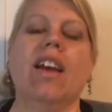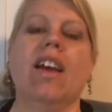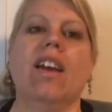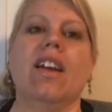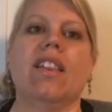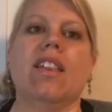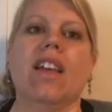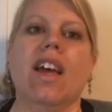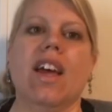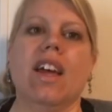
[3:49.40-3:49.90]

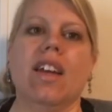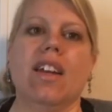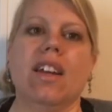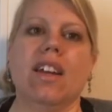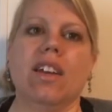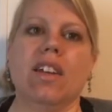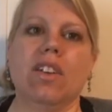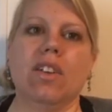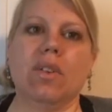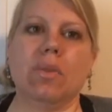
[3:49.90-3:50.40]
then
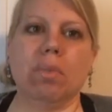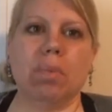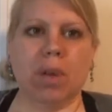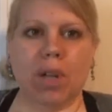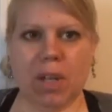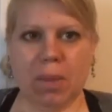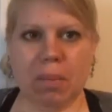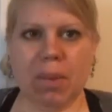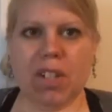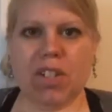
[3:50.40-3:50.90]
you
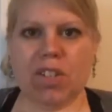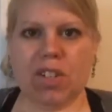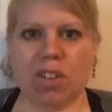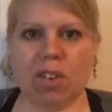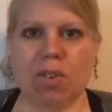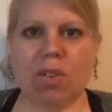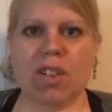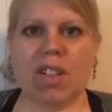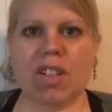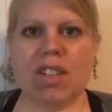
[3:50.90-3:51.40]
pretty much know
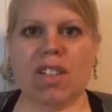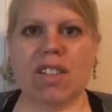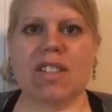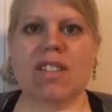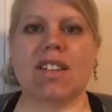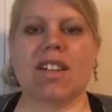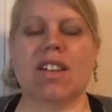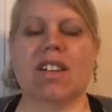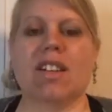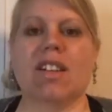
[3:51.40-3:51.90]
what this is
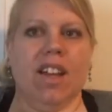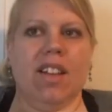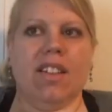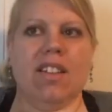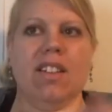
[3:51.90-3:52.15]
gonna look.